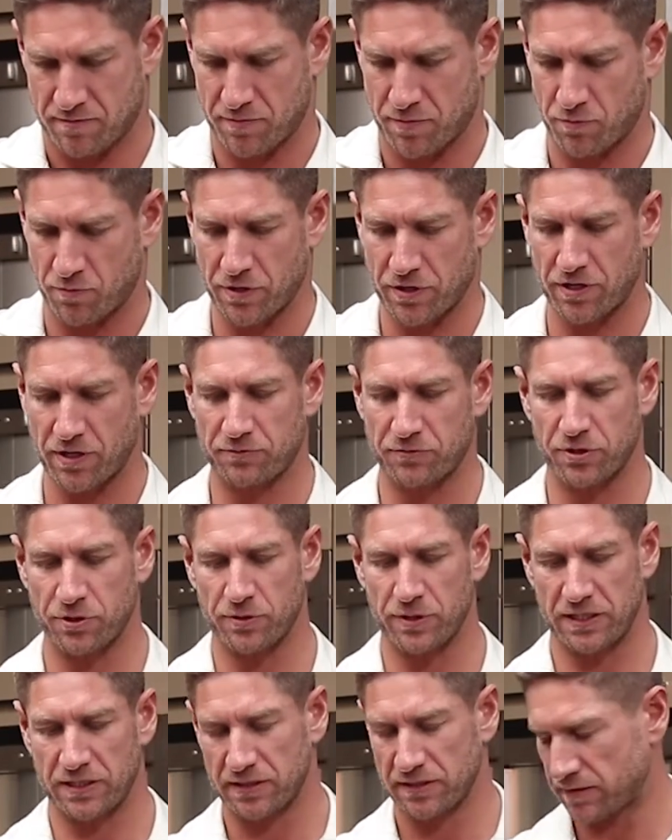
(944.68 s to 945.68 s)
but when I'm
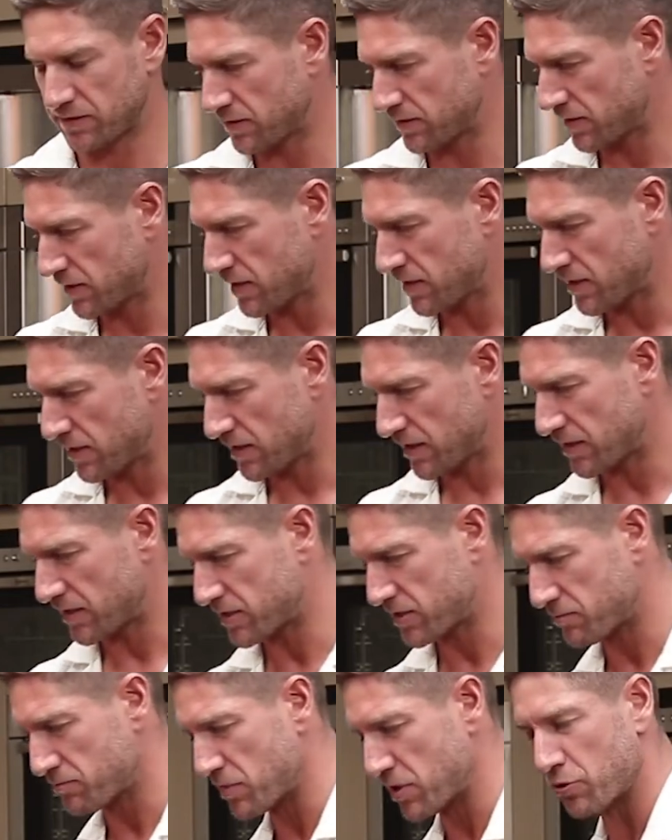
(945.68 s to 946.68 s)
doing
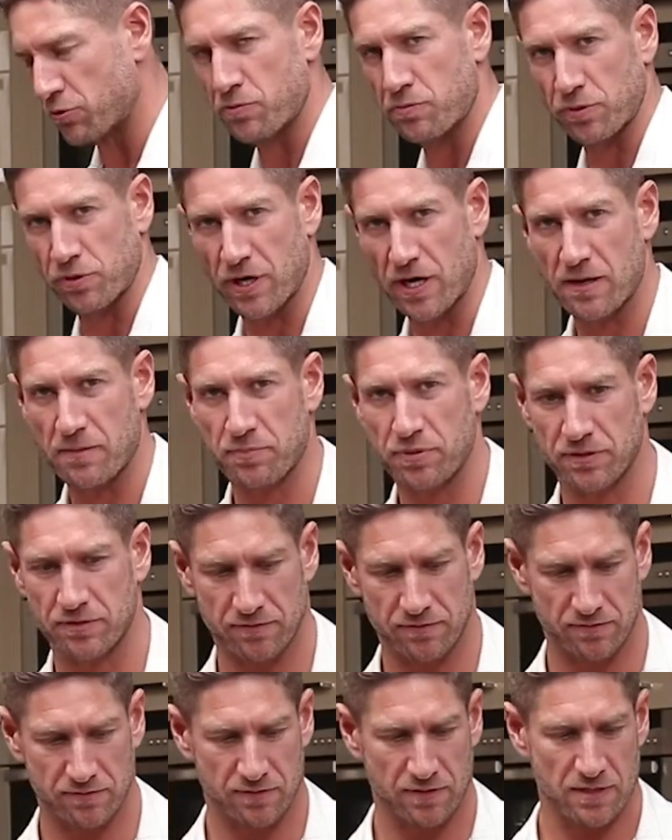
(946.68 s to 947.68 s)
this meal prep,
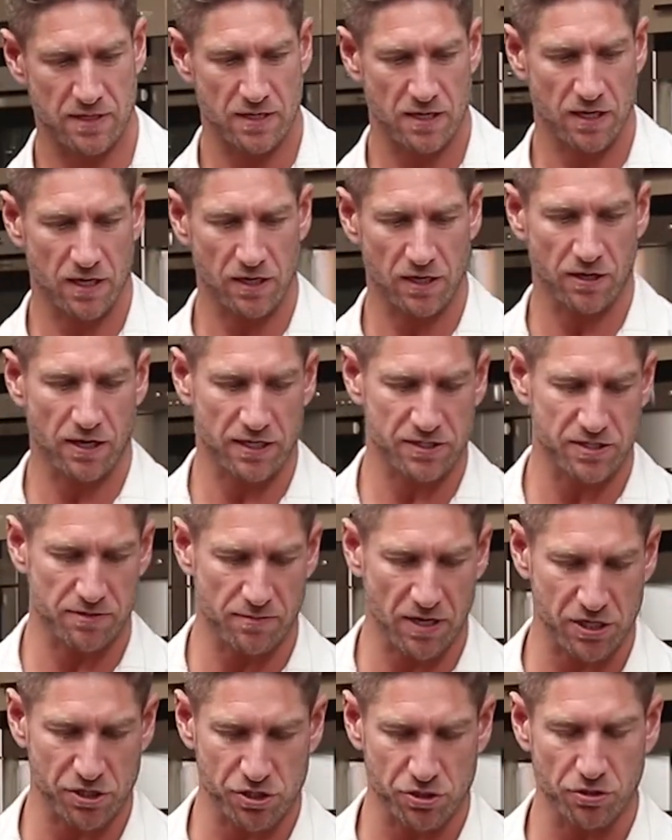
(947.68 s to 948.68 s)
I like to
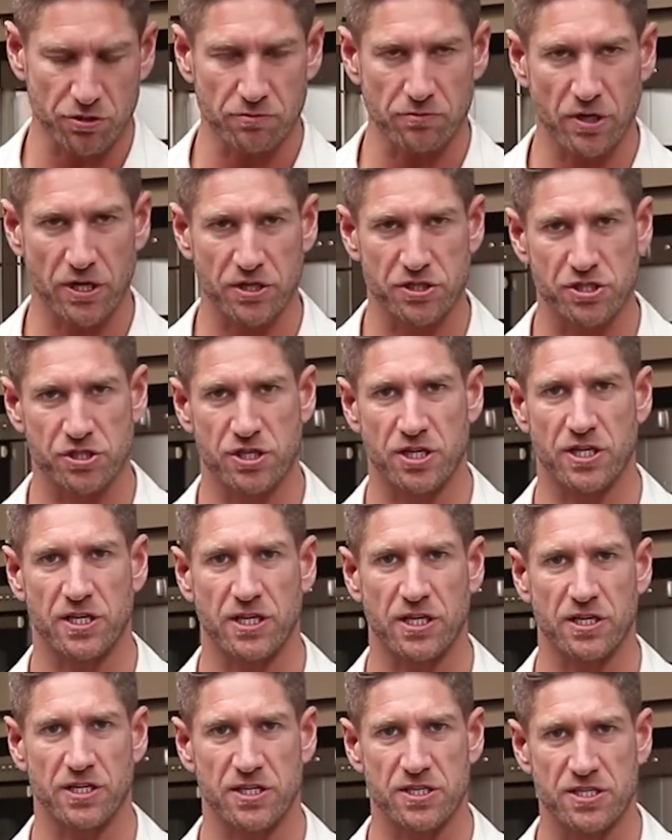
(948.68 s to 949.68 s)
make sure my
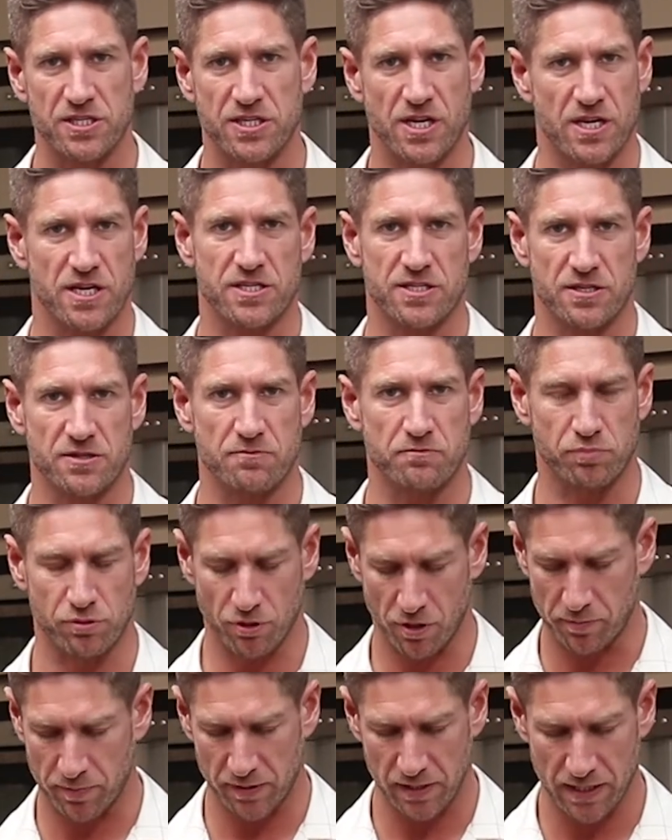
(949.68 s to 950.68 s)
chicken is seasoned
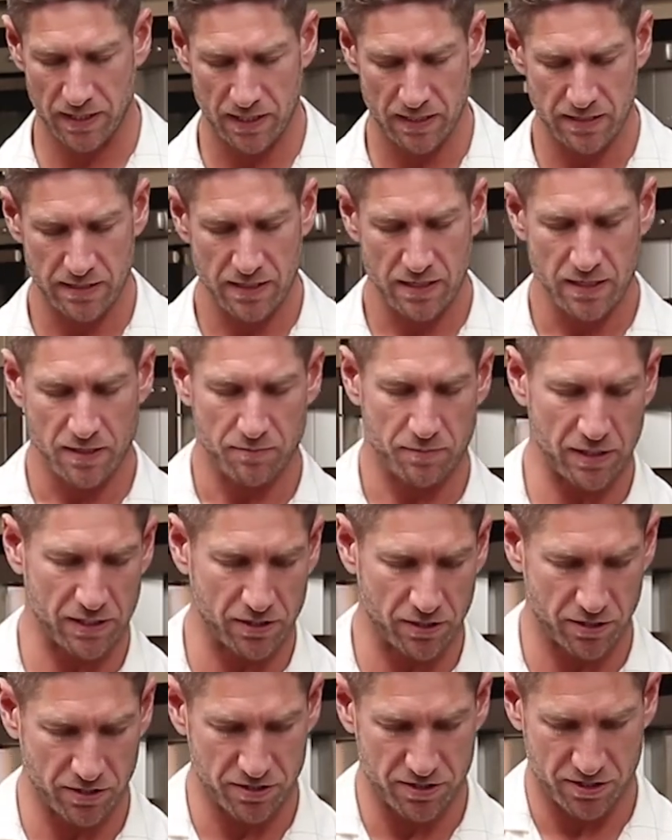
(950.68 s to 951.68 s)
properly,
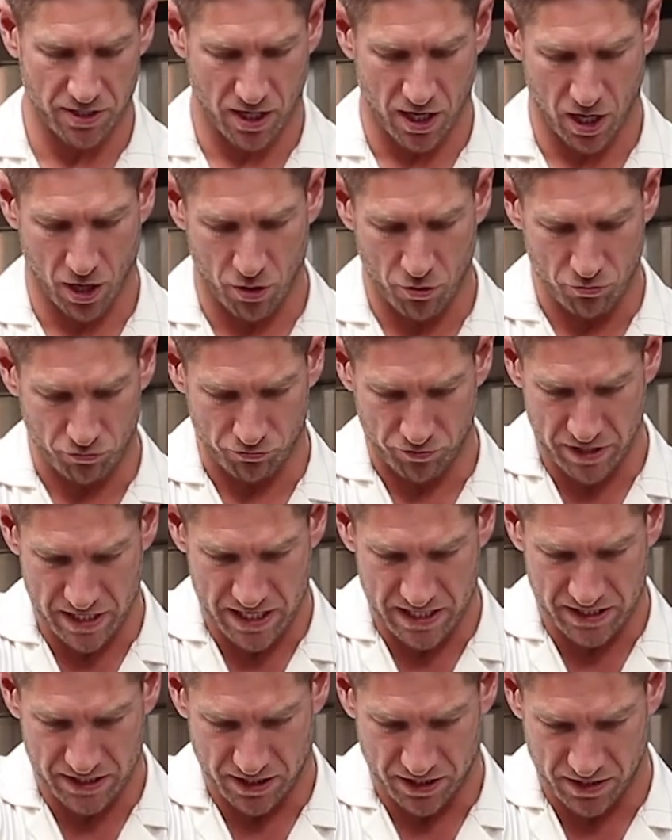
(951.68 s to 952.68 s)
because the whole
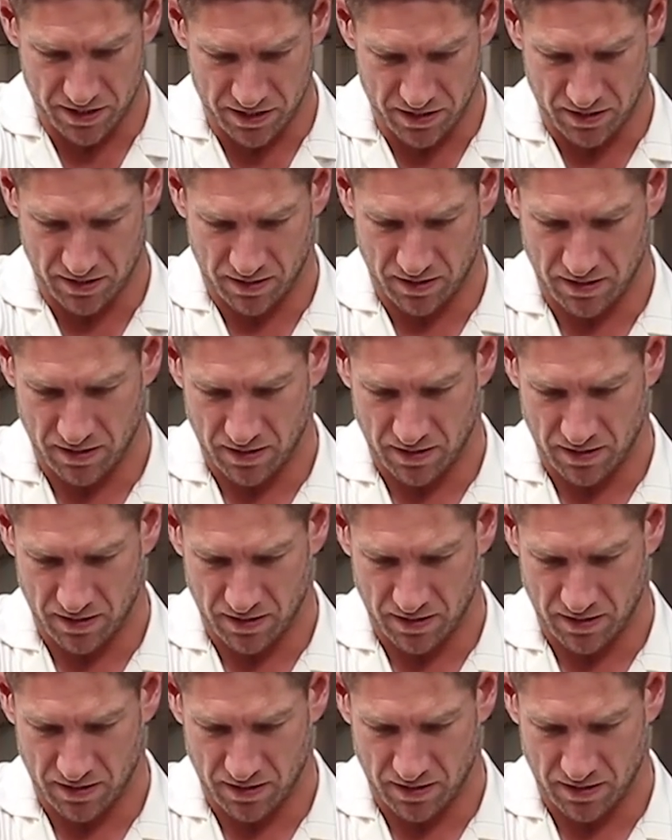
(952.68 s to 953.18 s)
reason